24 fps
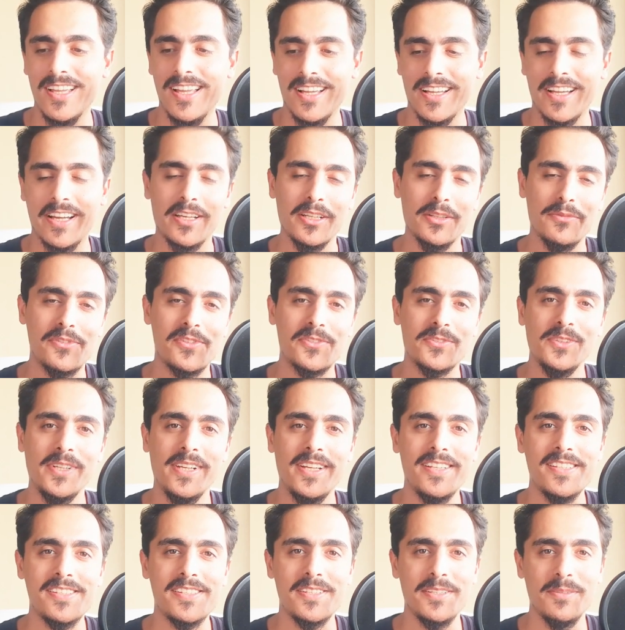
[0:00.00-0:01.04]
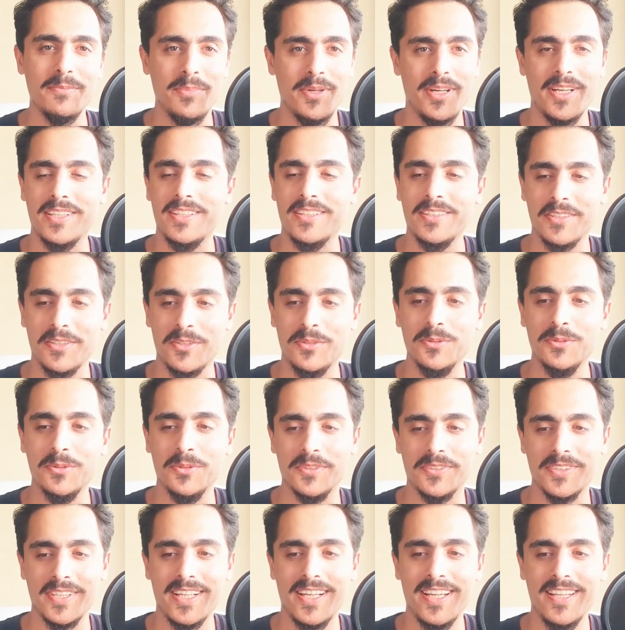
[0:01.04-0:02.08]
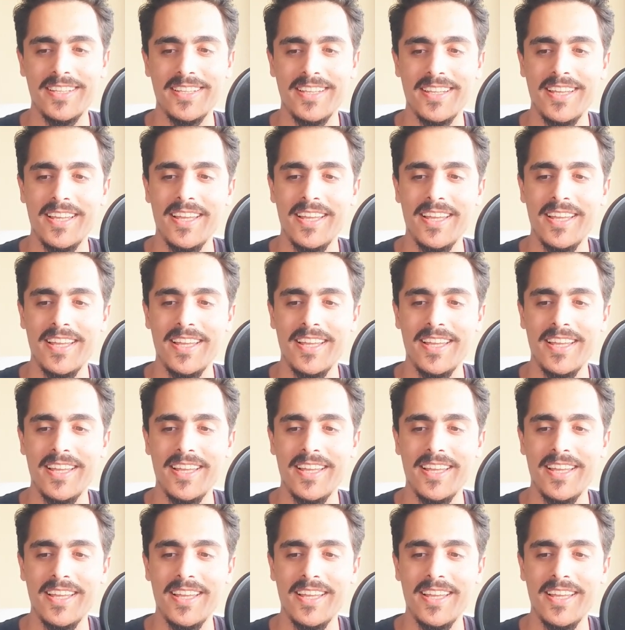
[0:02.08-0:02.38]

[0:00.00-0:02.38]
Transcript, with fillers: Kind of strange, but cool, right?